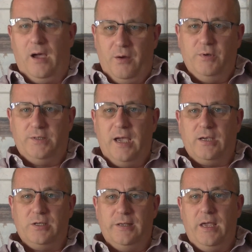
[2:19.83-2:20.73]
I was
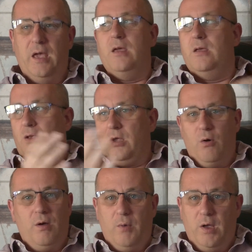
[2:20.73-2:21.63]
actually
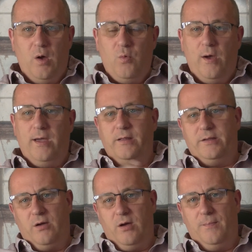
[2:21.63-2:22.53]
going my own way at the
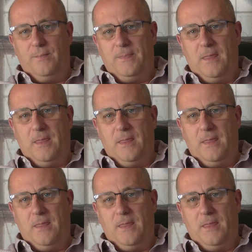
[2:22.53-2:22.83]
time.